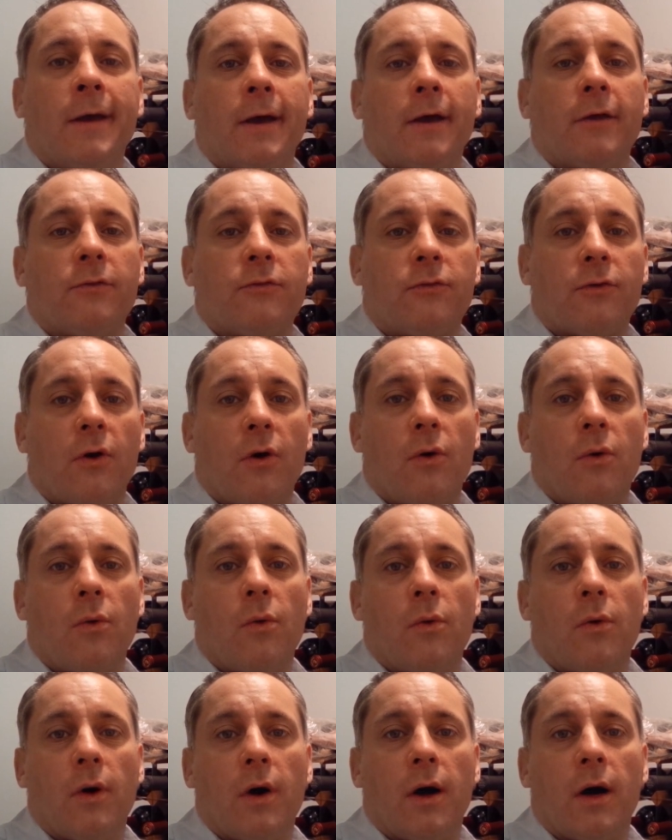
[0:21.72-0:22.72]
And
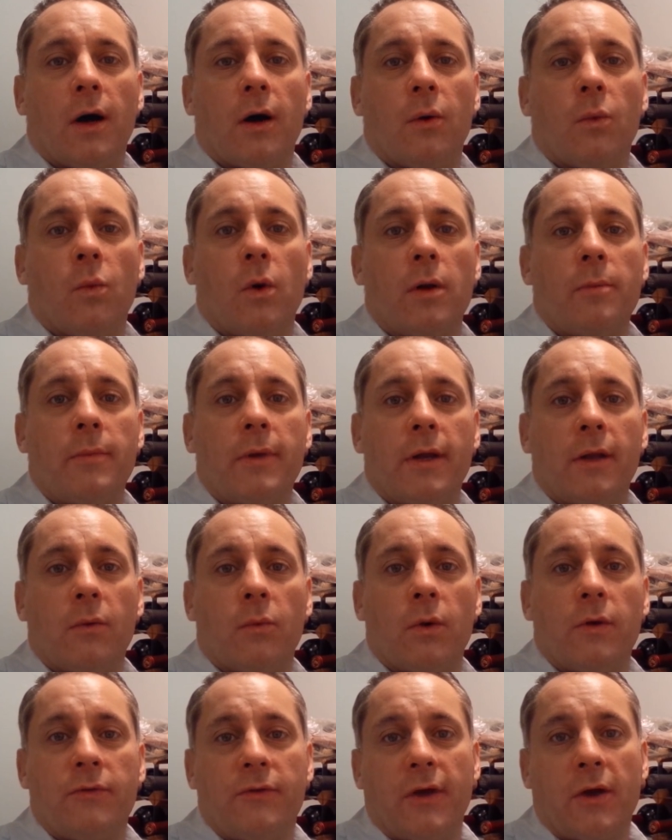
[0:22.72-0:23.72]
so 1 minute
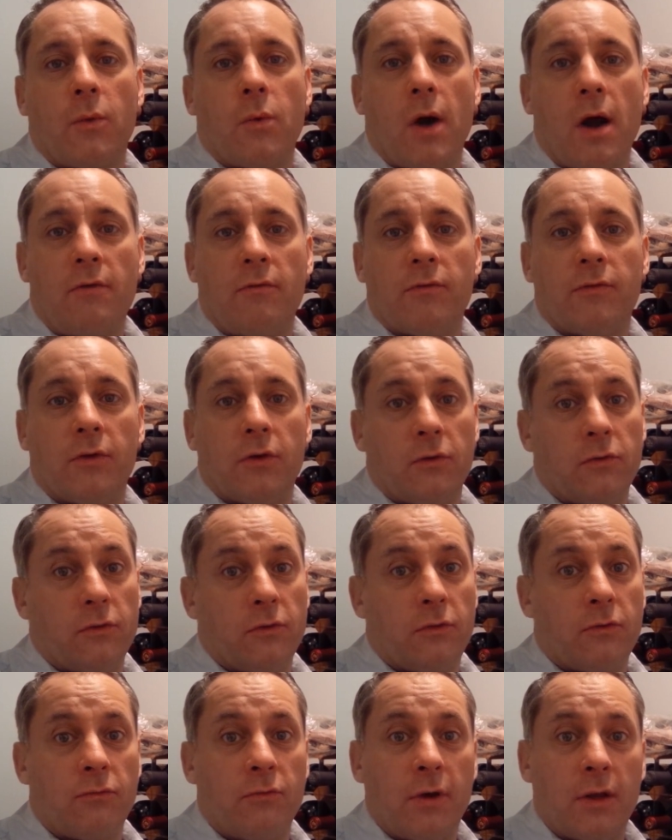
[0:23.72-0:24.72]
one take wine reviews
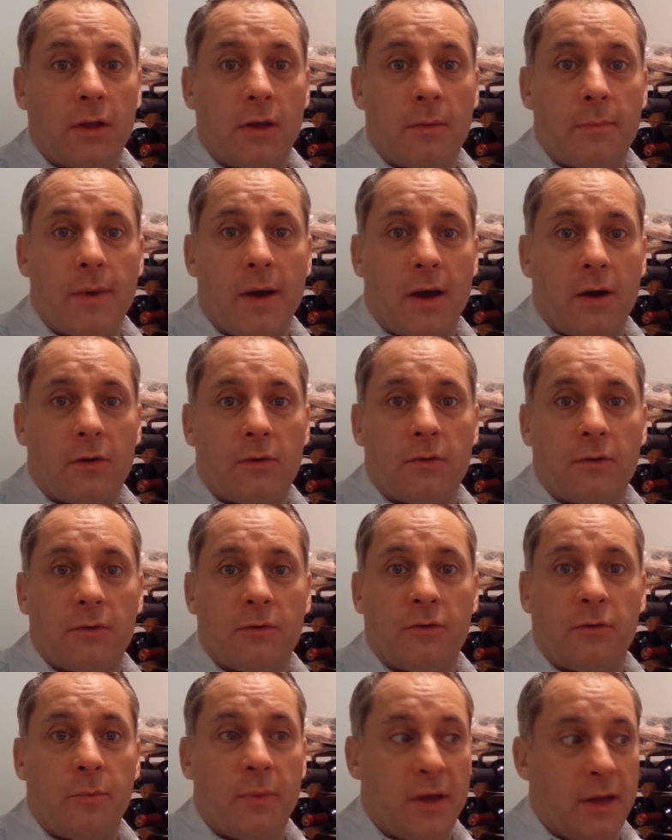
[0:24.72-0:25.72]
is really about
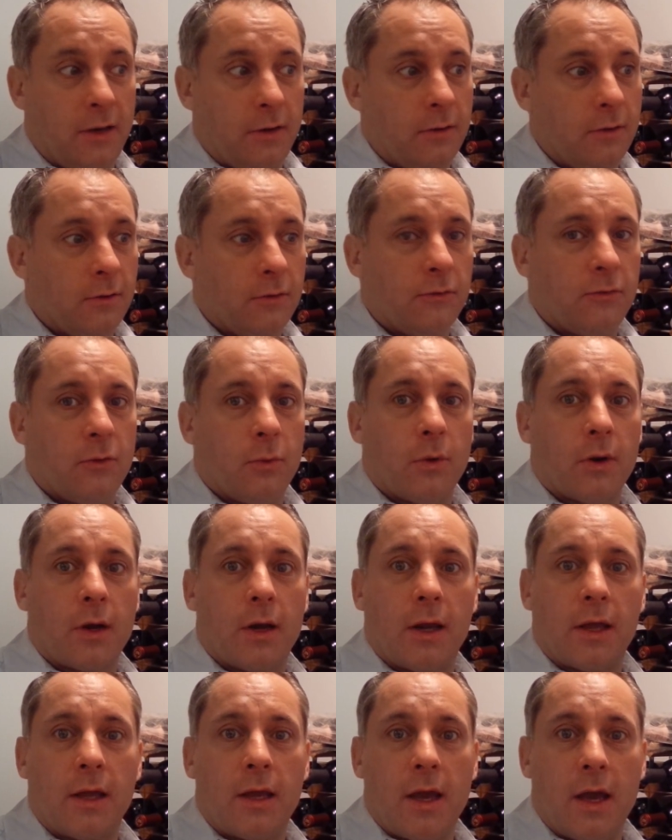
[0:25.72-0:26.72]
speed. So we're
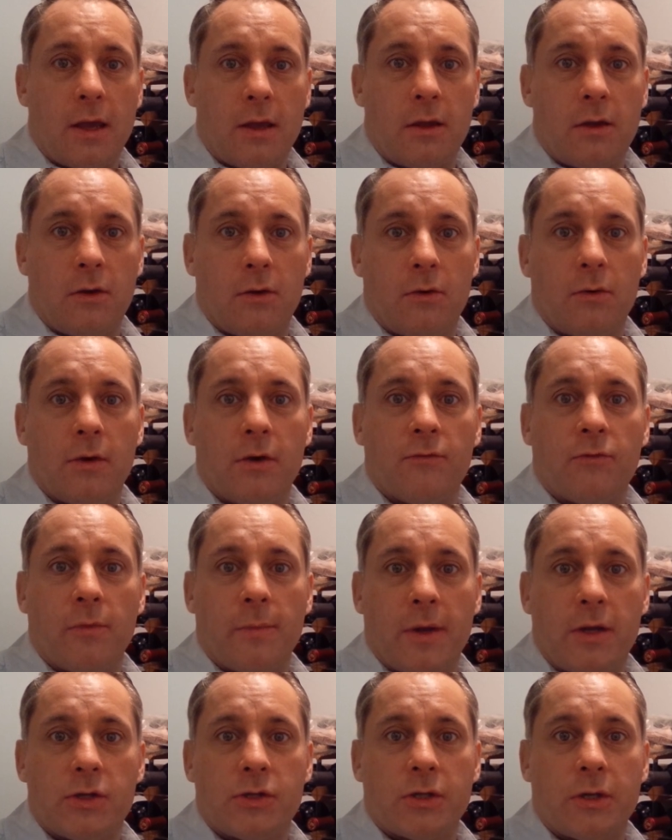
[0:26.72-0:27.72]
going to get you
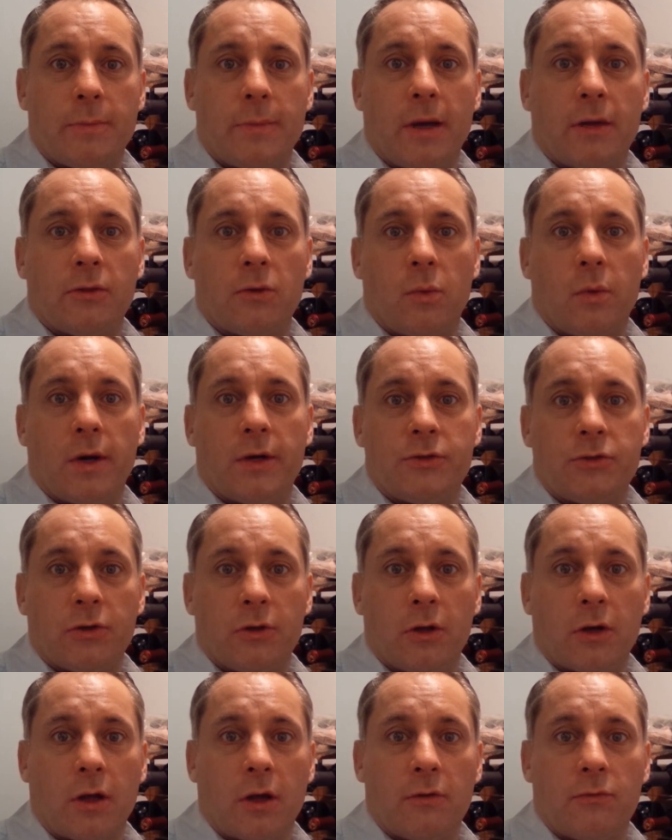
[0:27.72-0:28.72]
information about the wines
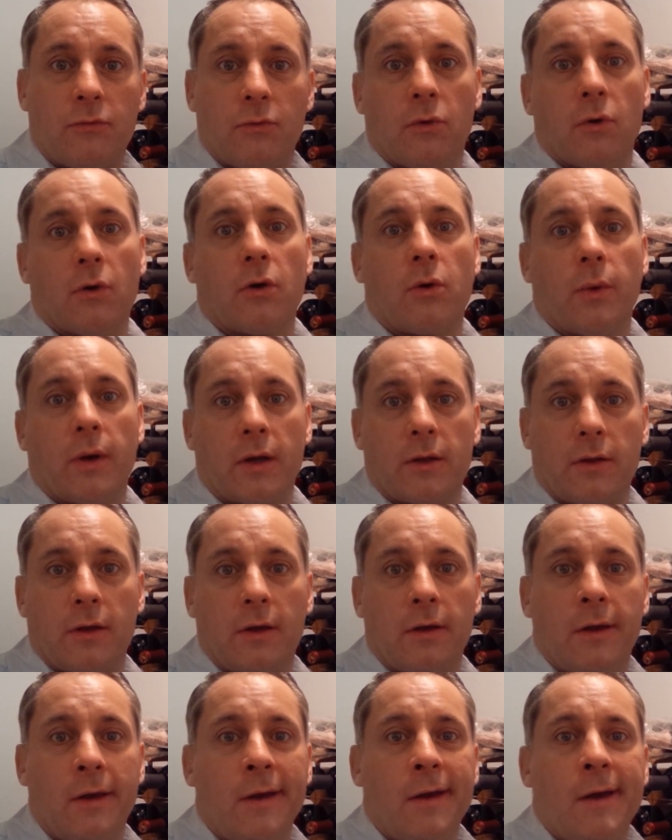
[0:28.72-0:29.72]
you're looking for
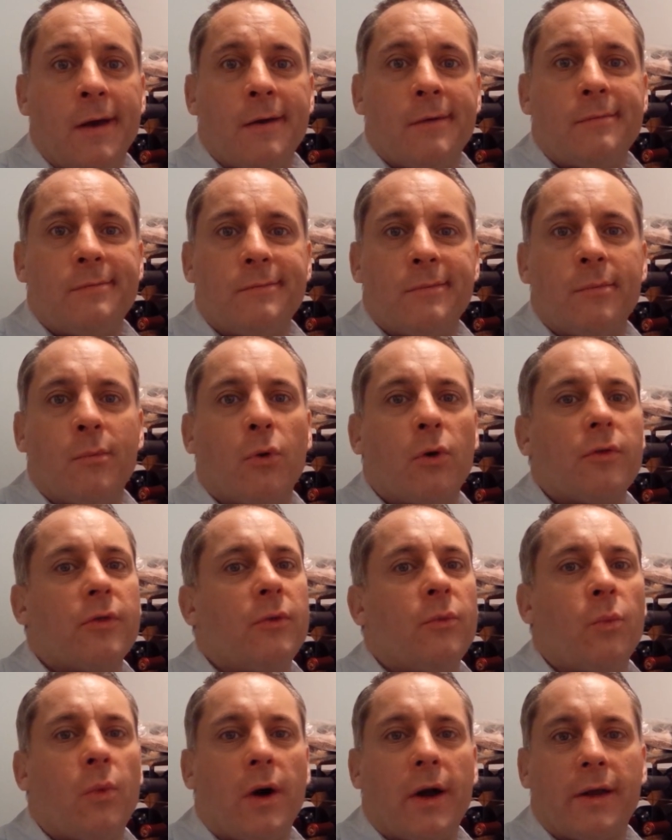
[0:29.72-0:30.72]
quickly, more
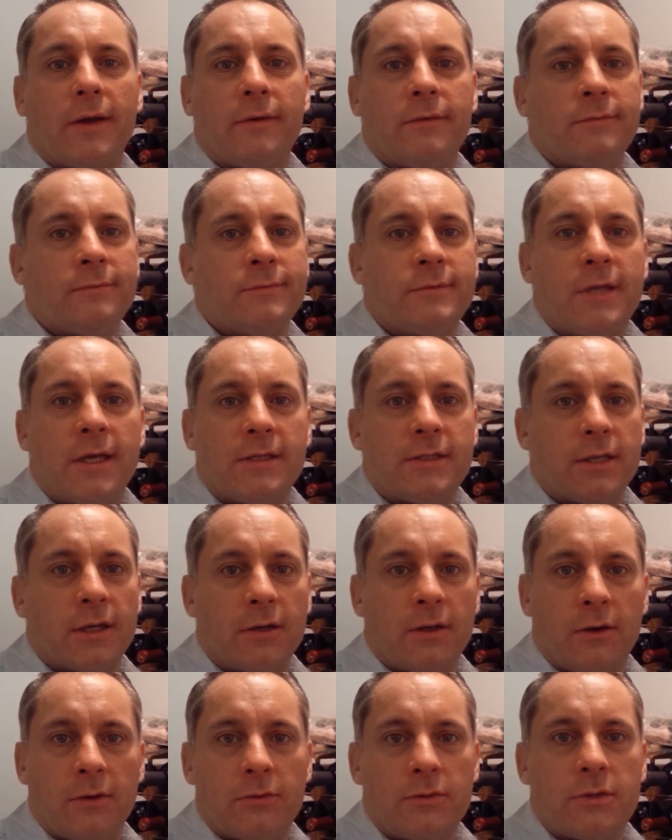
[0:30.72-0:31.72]
than wine
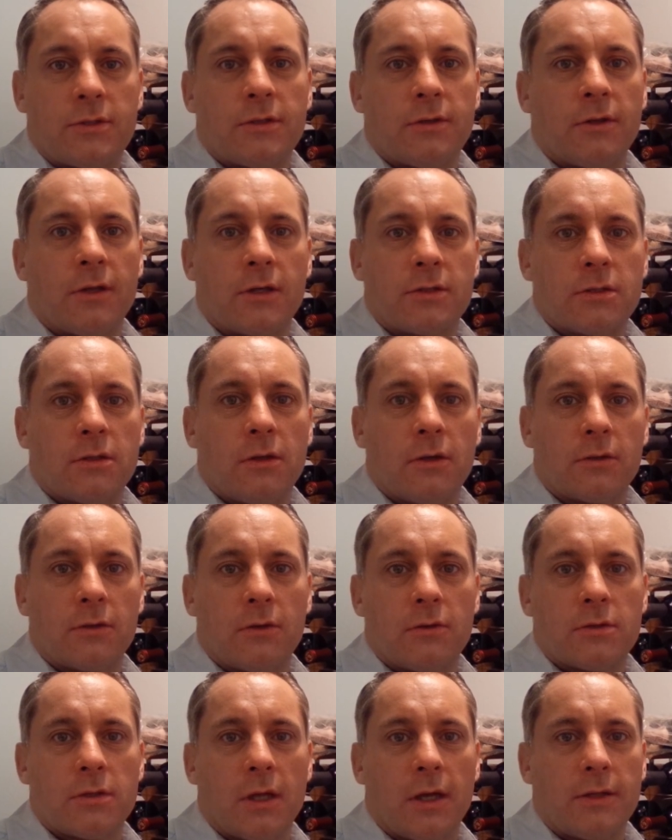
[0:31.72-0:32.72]
tasting notes and things along
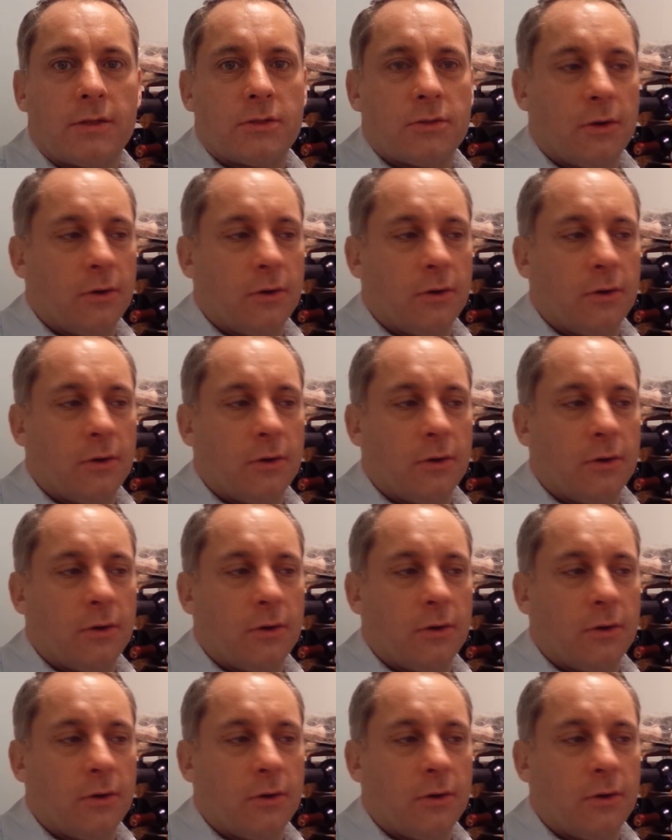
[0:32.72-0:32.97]
those lines.